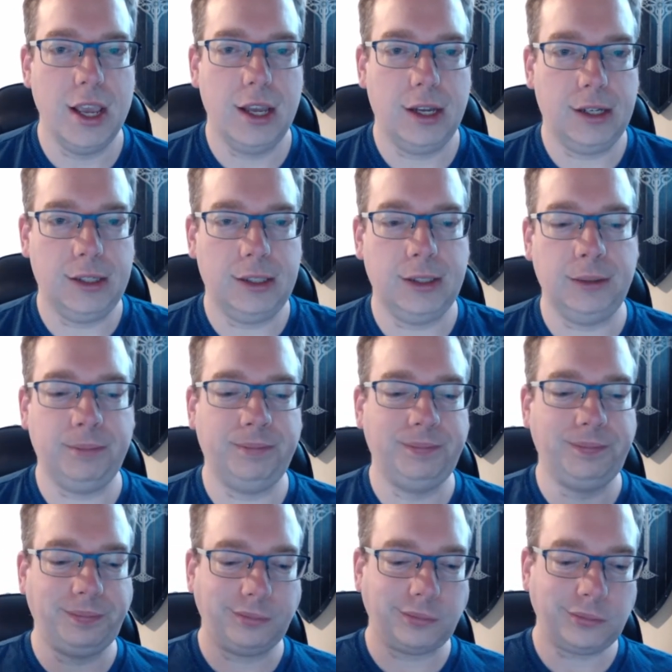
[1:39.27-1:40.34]

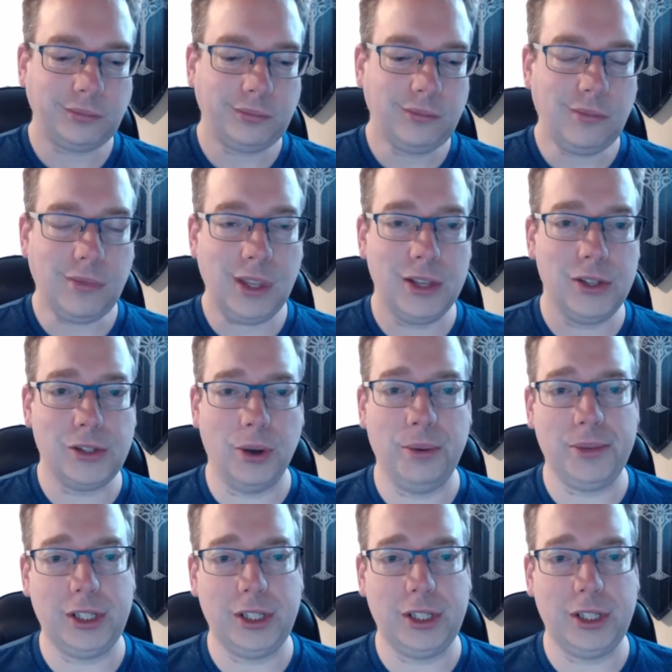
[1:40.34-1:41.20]
So I'm